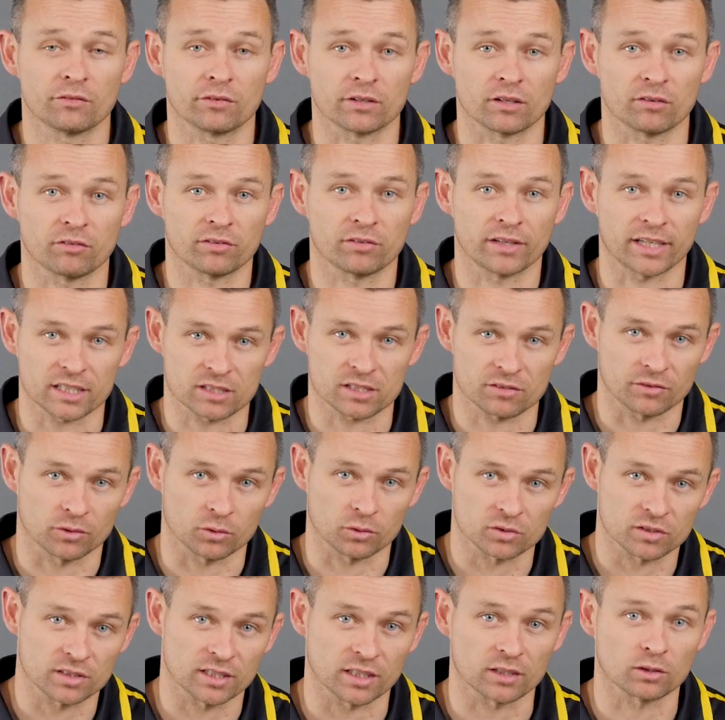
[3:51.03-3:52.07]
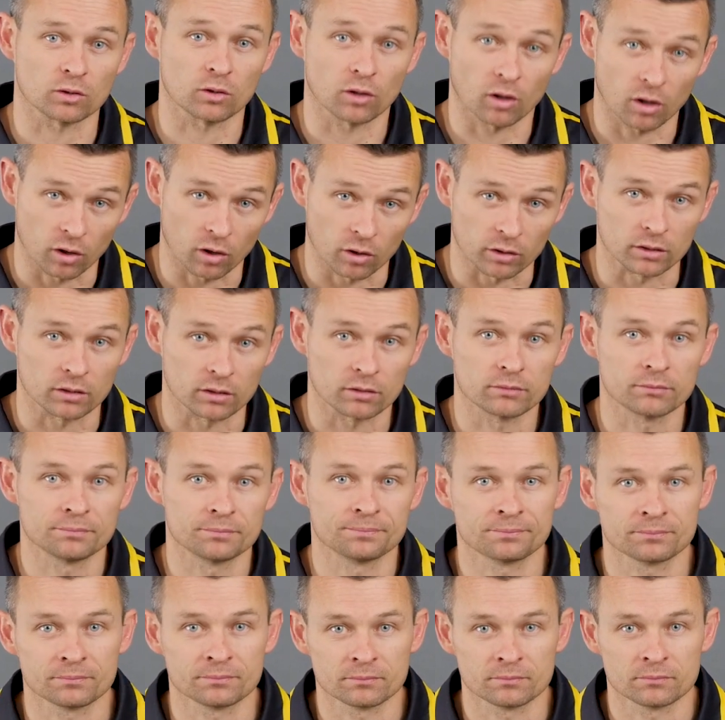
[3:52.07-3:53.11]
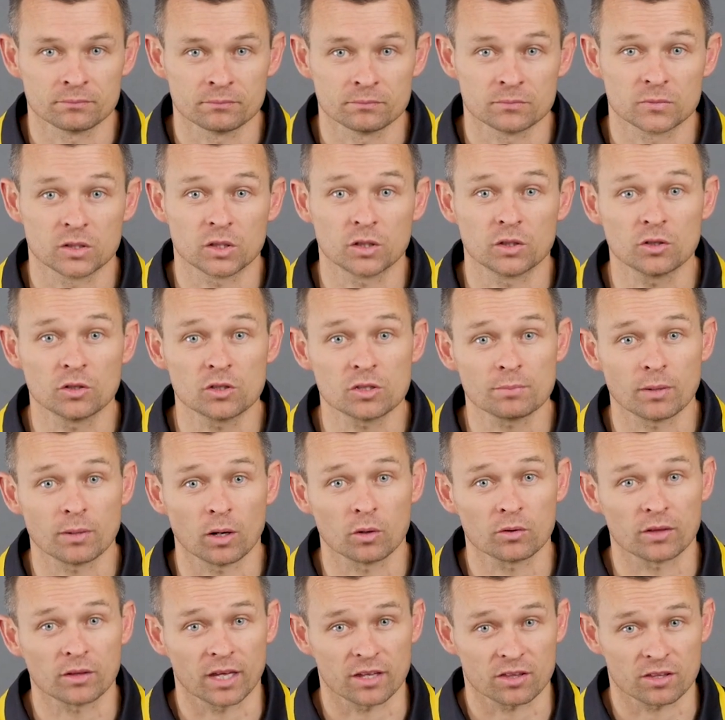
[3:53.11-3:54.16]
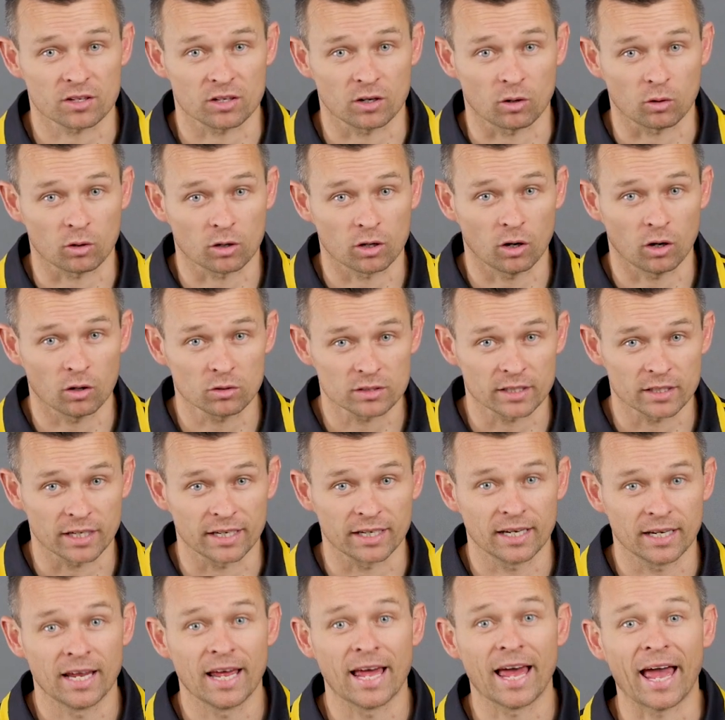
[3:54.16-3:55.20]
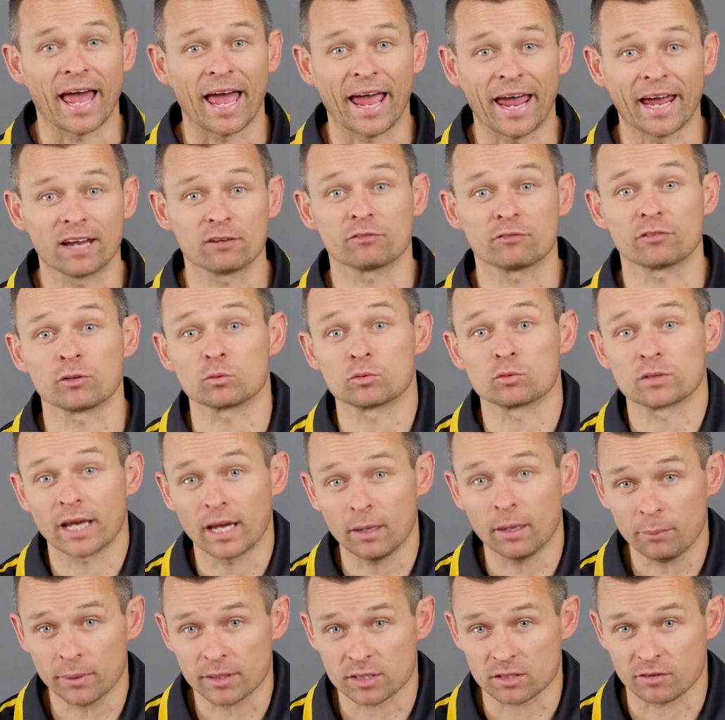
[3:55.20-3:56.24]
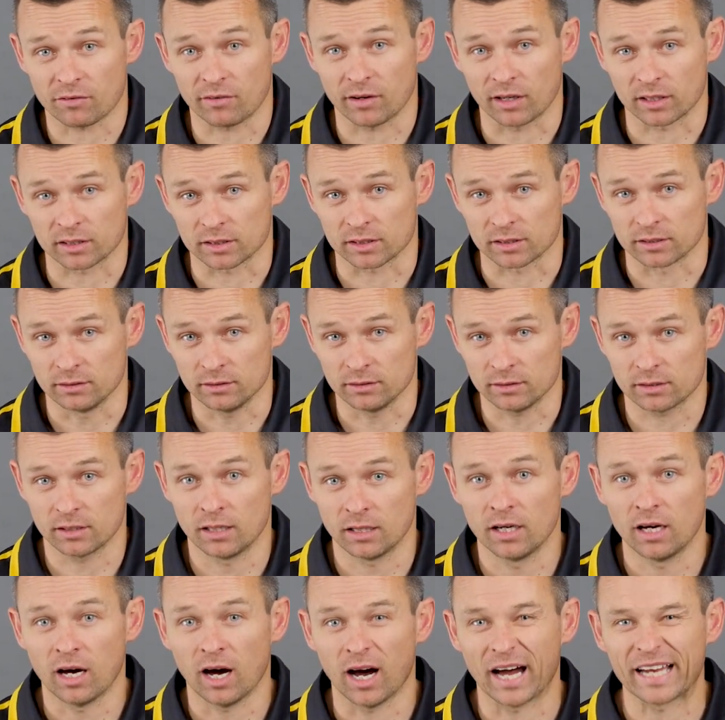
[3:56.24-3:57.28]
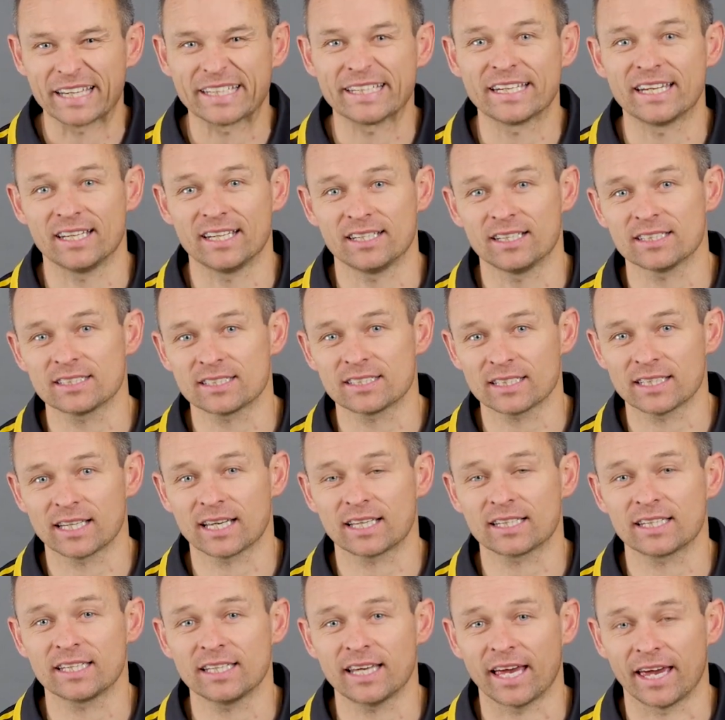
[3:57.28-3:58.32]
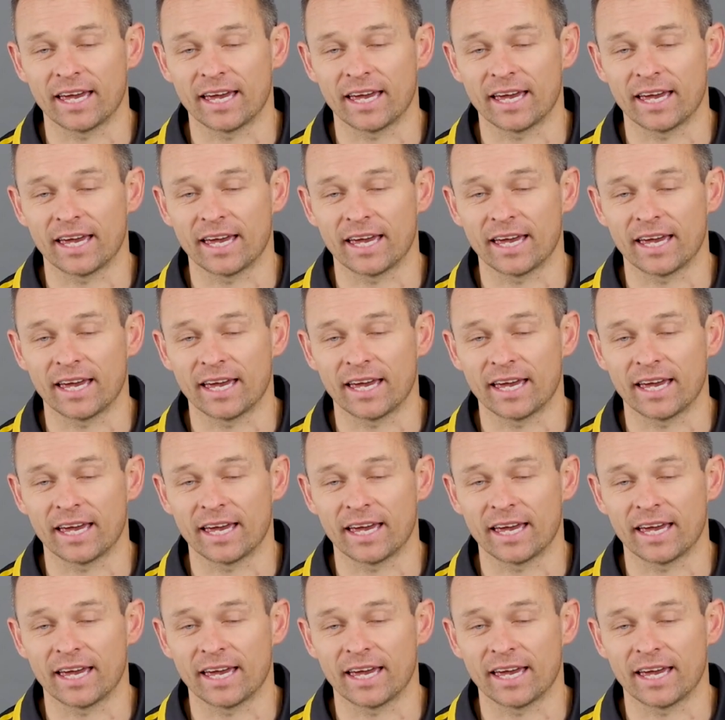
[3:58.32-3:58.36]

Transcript: for the flex fuel signal on. To use both ethanol content and fuel temperature functions, I need to select the